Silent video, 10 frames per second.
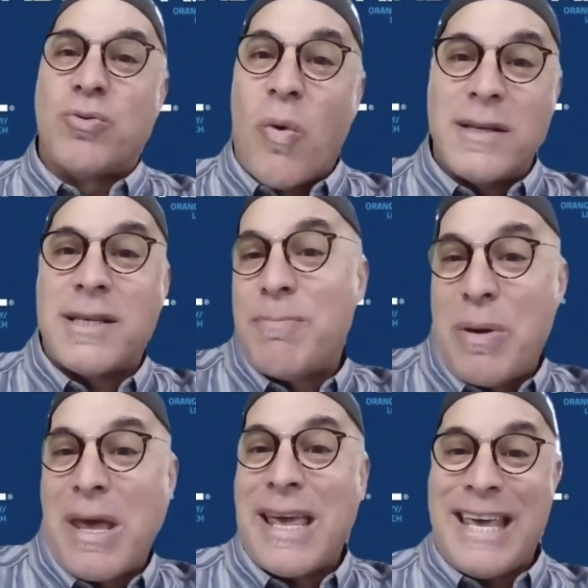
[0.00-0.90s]
wasn't
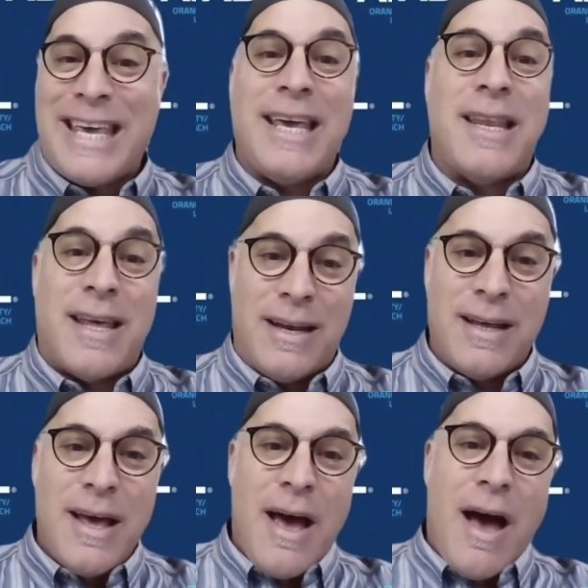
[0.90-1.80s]
being heeded.
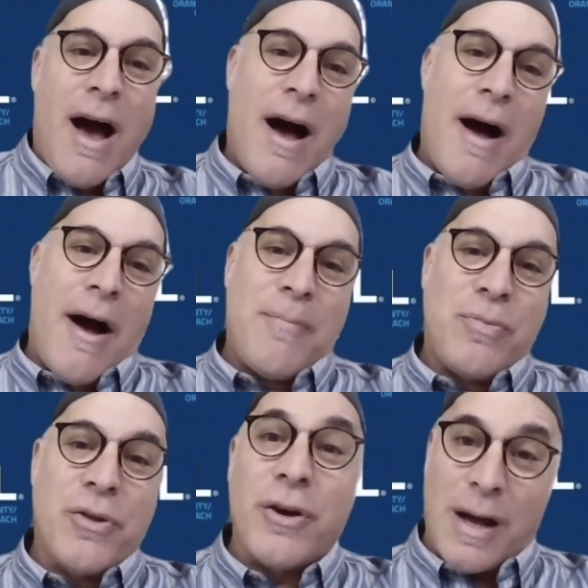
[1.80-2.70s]

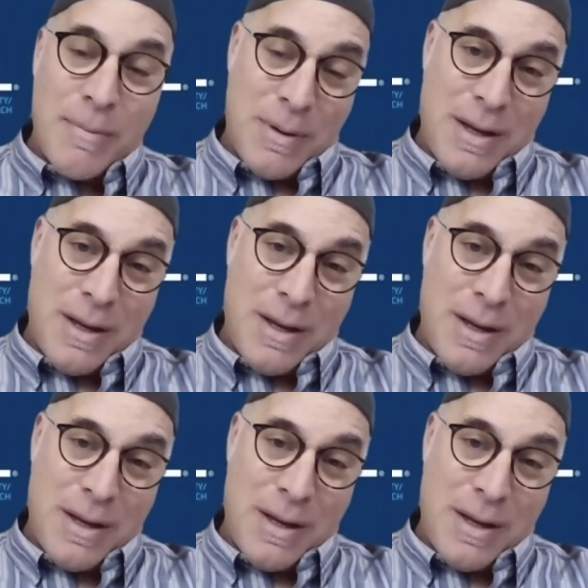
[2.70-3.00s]
Look, I